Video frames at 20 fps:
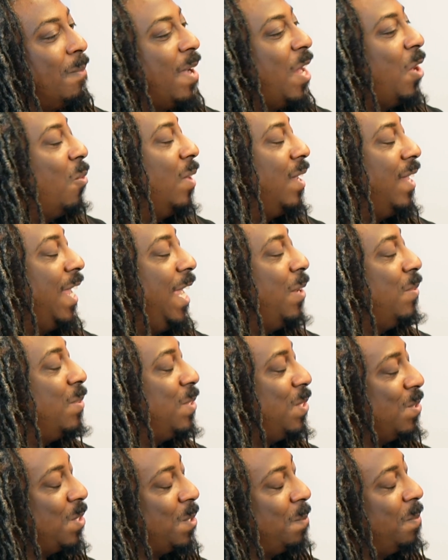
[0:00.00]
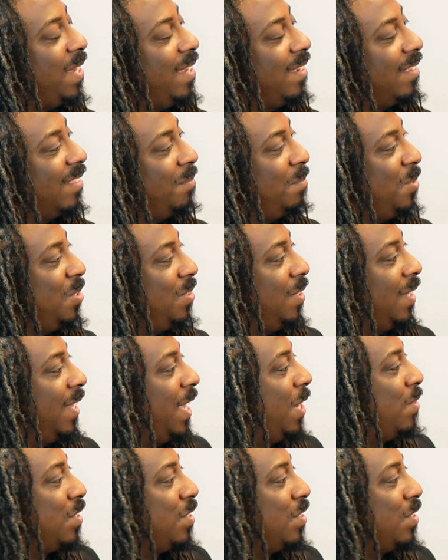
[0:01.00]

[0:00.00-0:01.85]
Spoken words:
no matter what language you speak, the